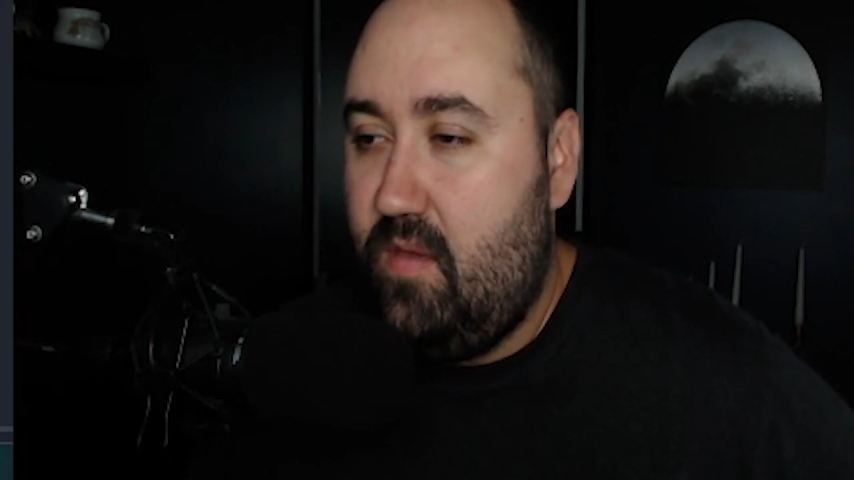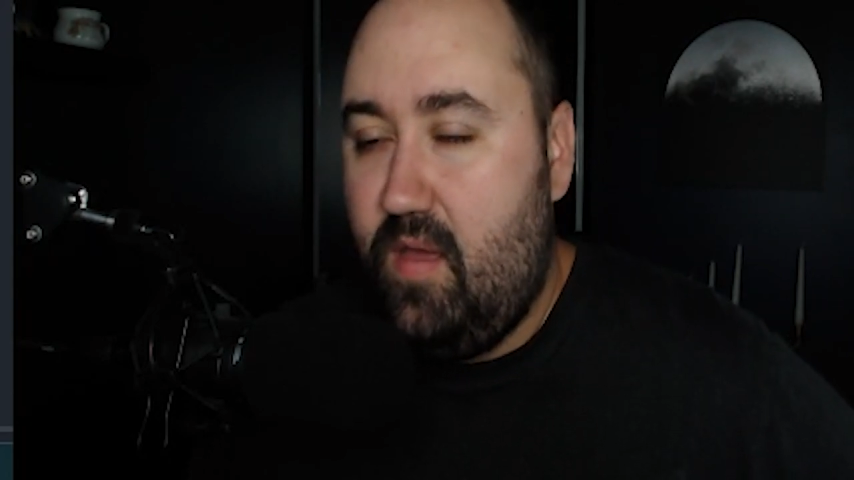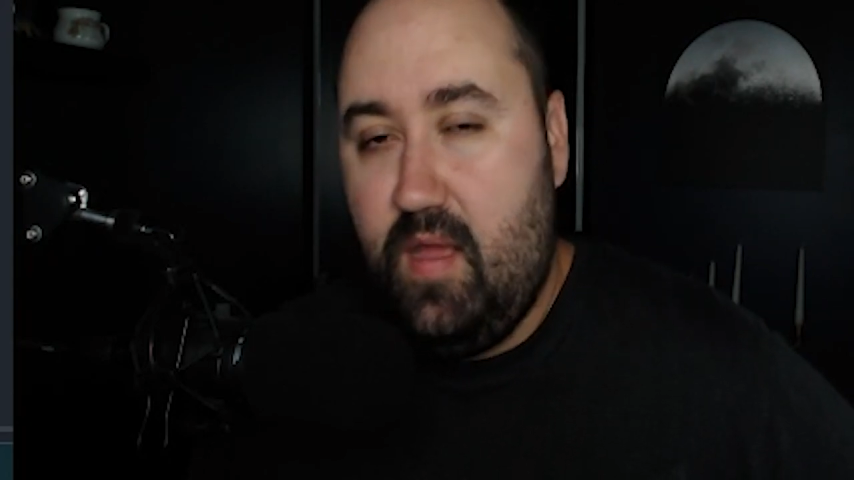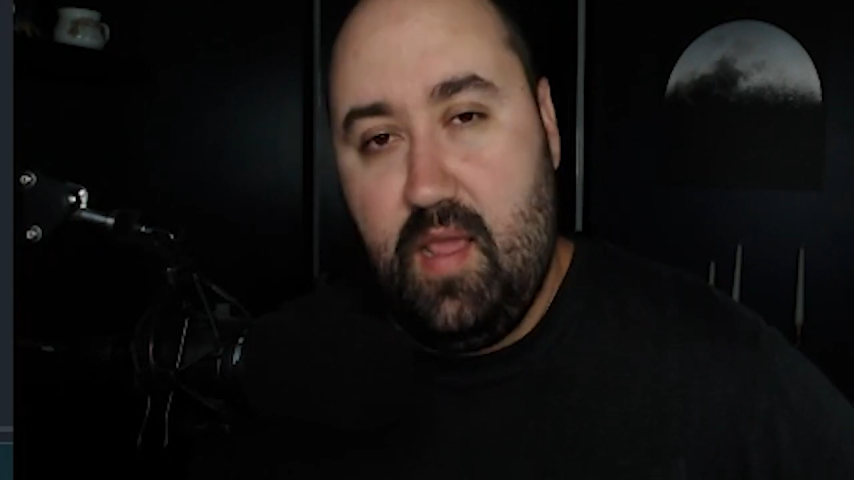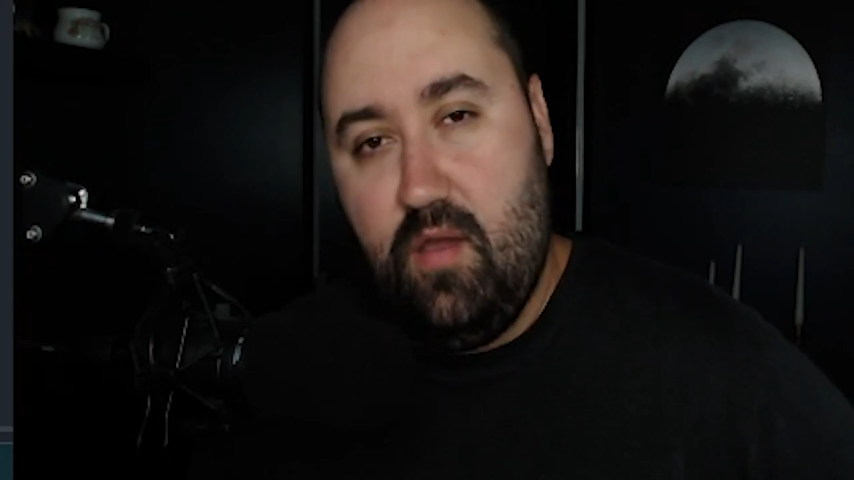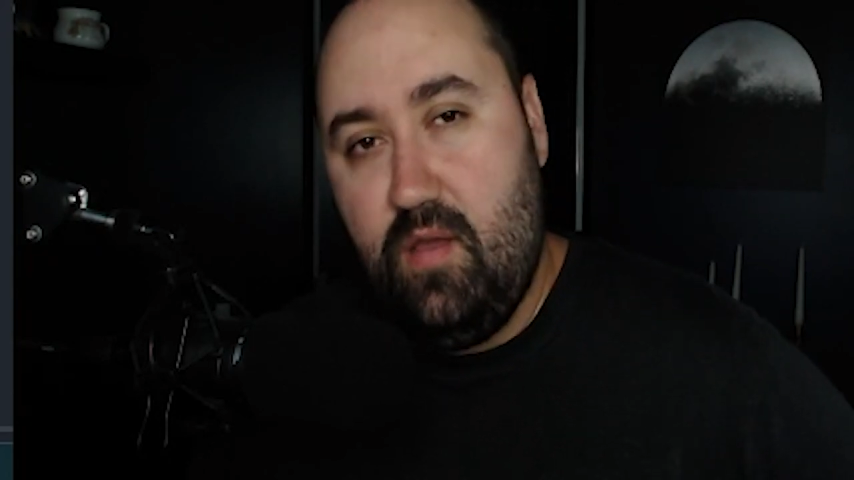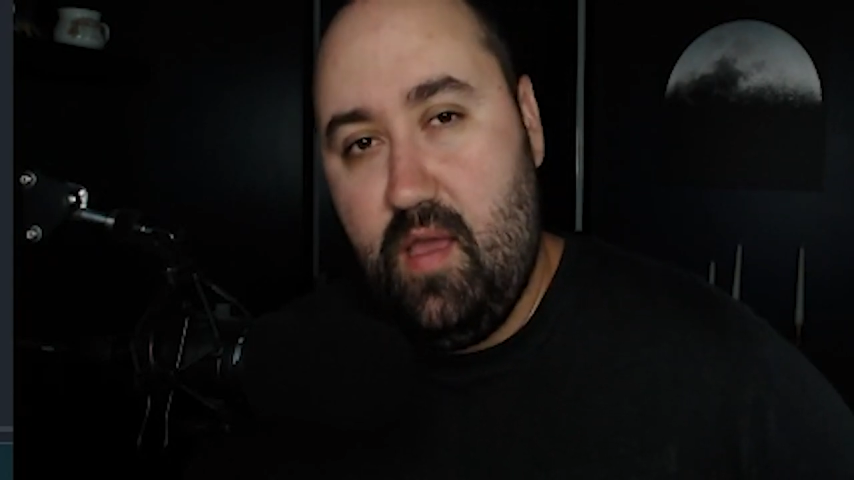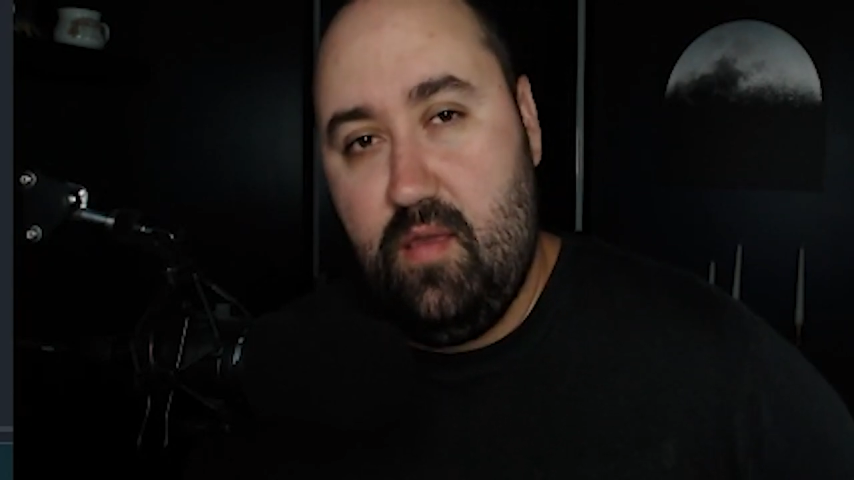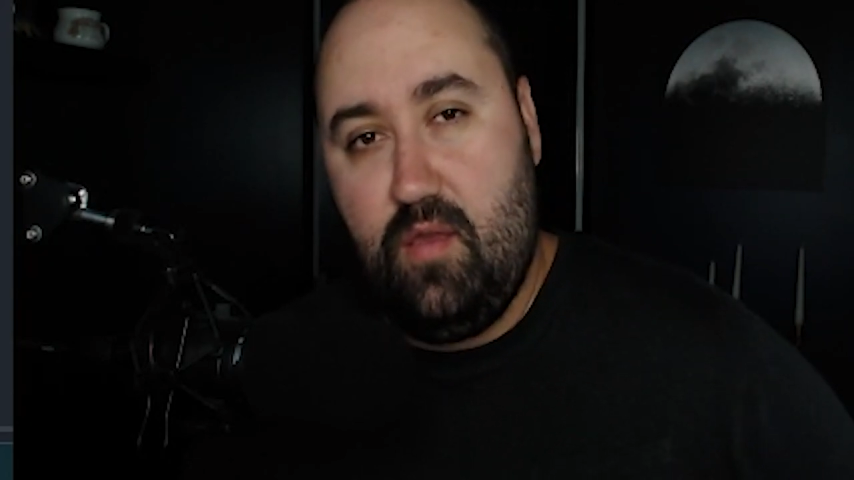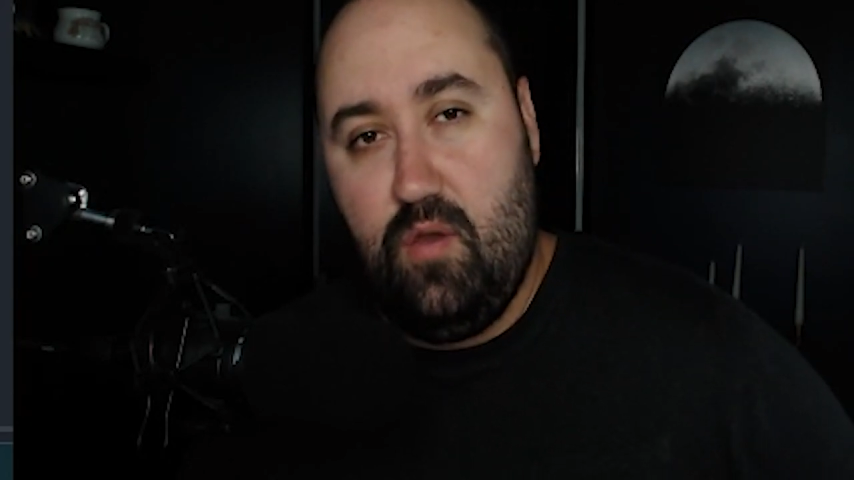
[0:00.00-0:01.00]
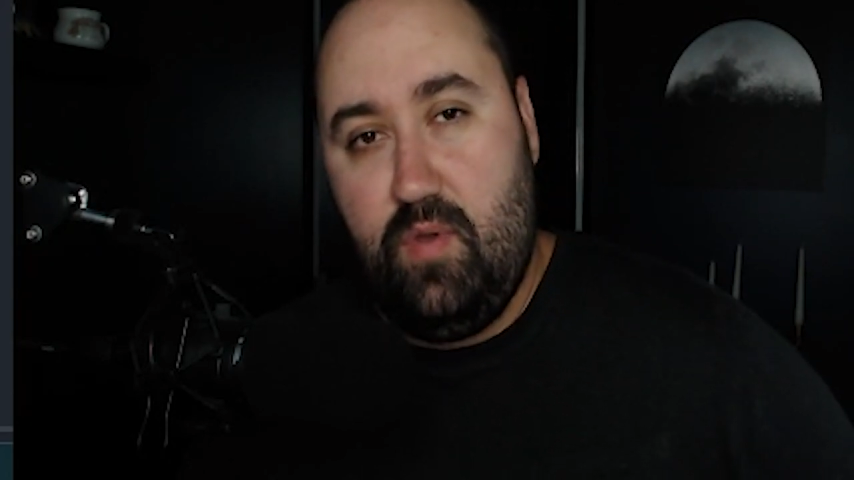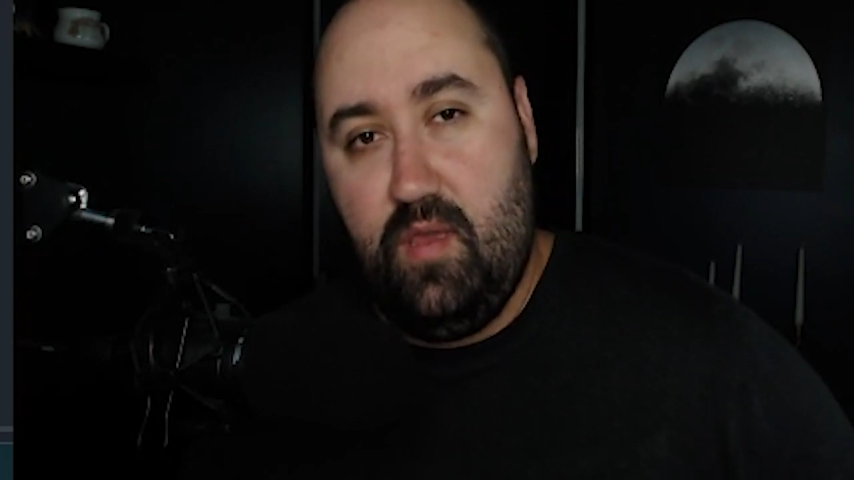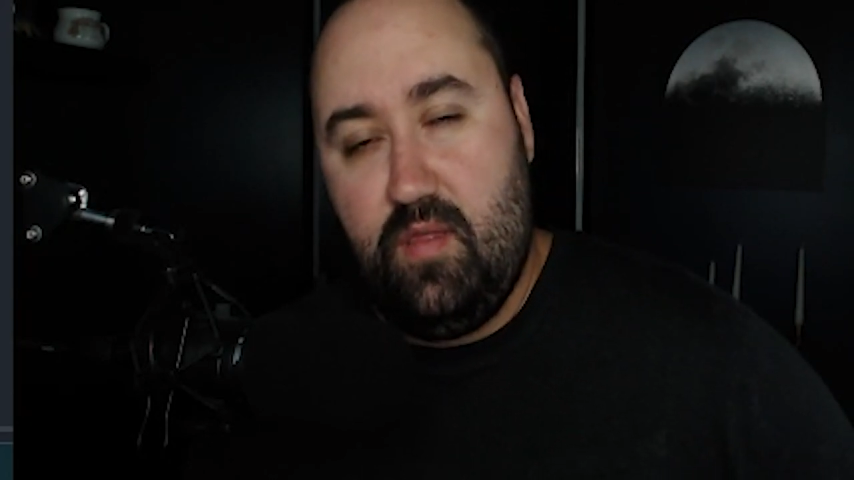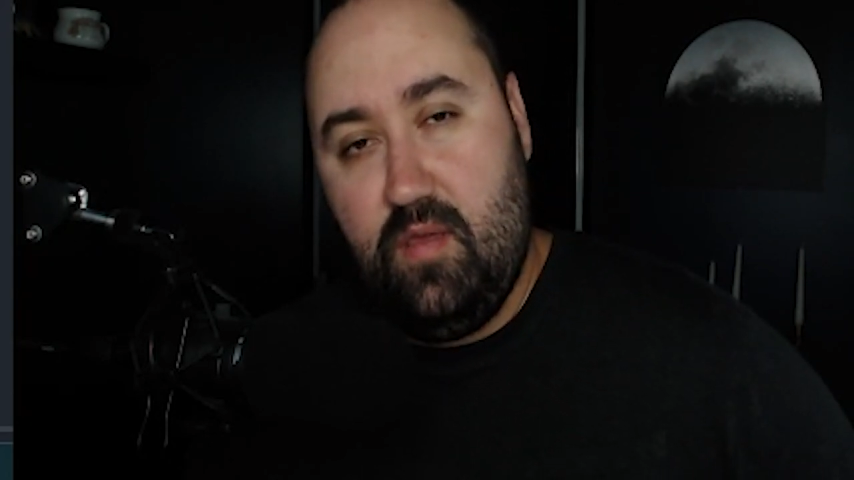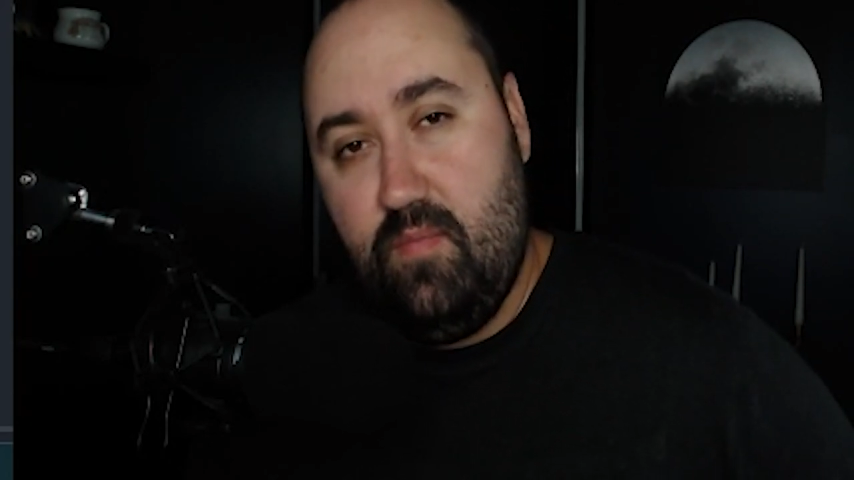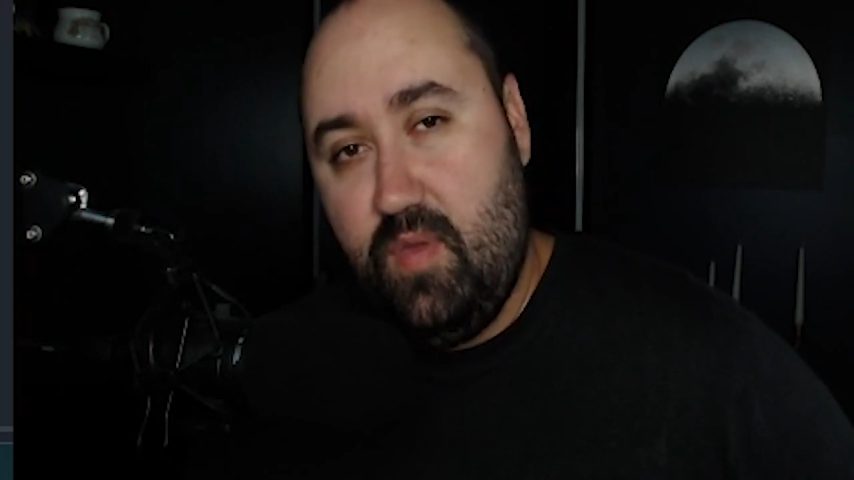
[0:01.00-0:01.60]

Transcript: Anyhow, as always,